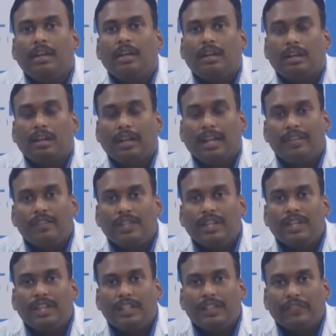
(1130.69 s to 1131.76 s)

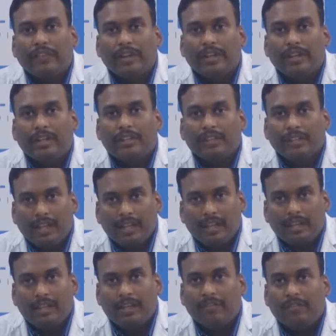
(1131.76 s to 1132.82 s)
lifestyle risk factors
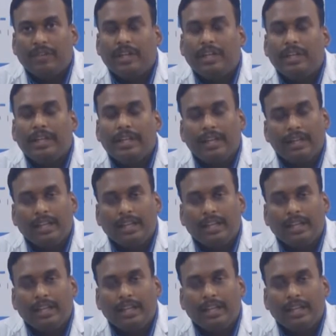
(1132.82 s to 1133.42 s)
can definitely